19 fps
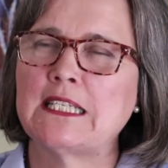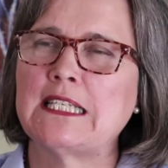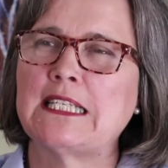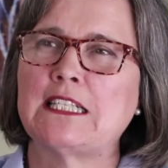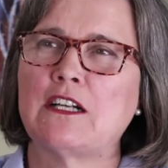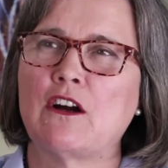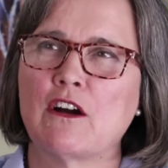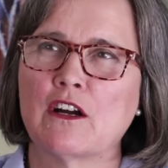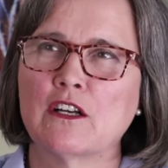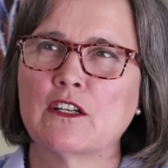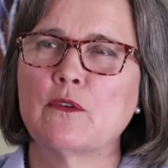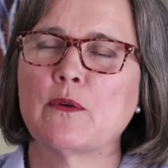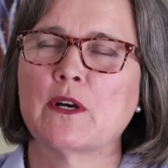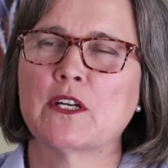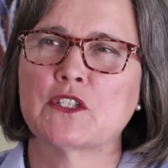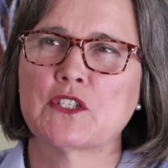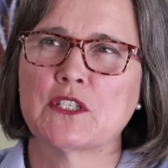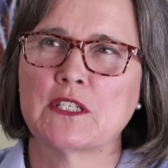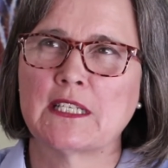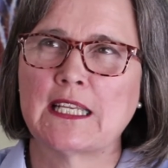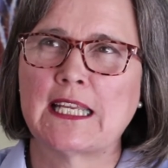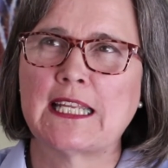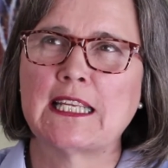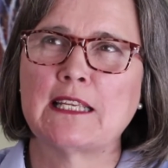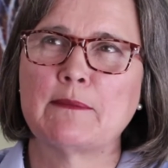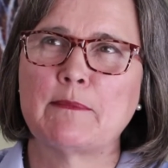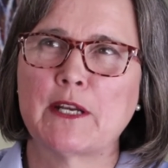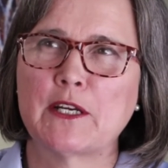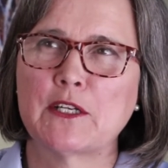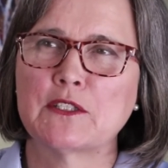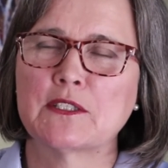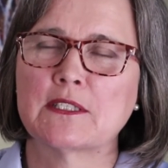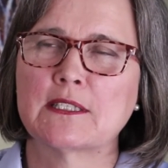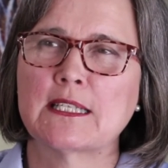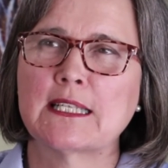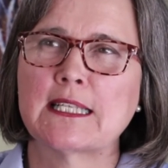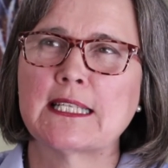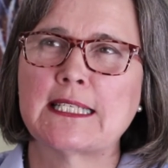and hard question in getting
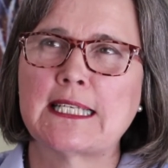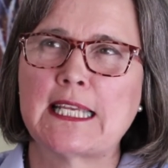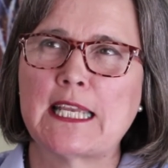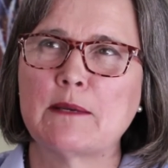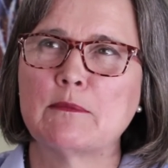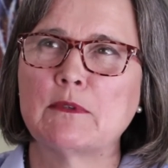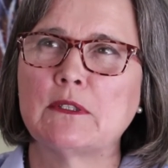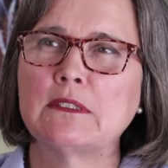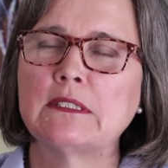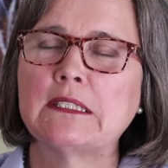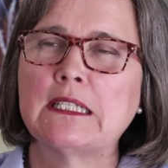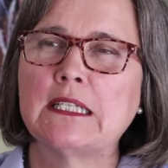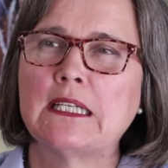parents to the table.